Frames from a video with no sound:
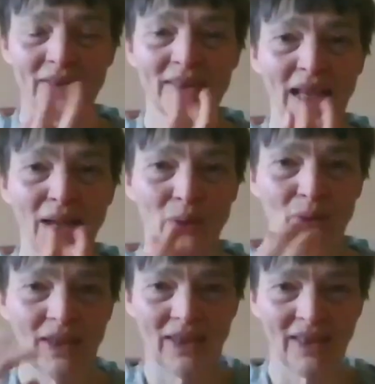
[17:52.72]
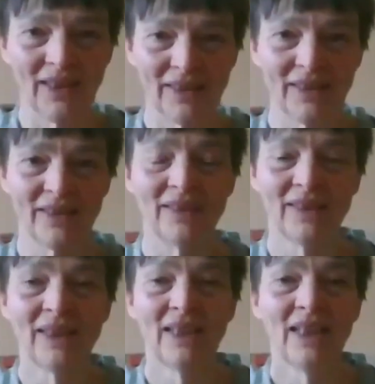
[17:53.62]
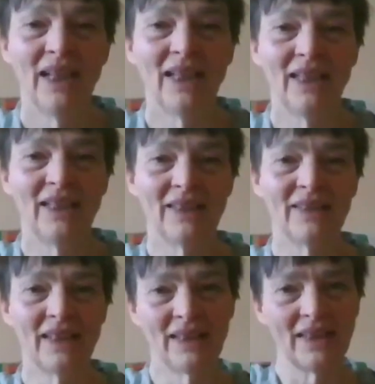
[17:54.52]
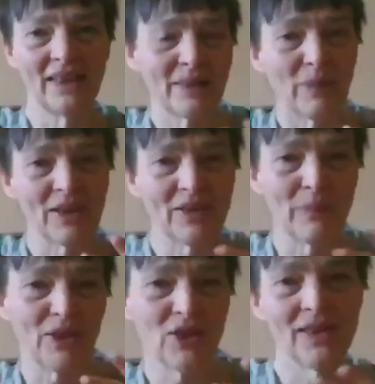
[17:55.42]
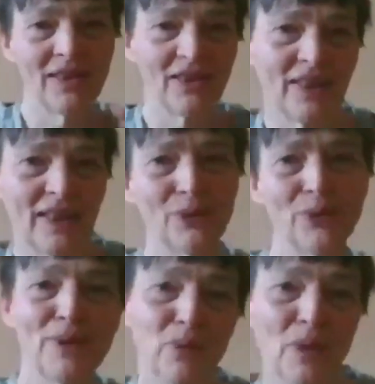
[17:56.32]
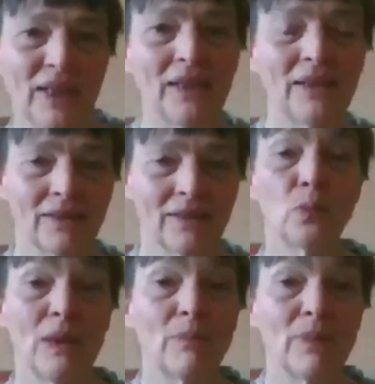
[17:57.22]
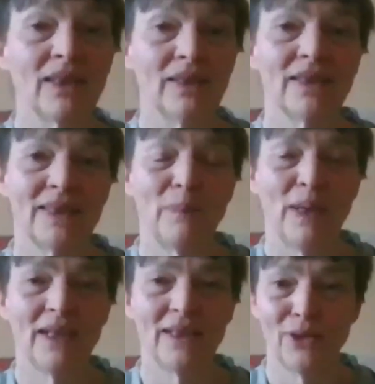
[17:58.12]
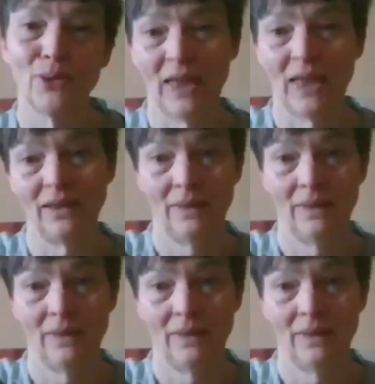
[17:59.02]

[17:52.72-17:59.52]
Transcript: the sounding, and the and it's much easier than to swim in the space together.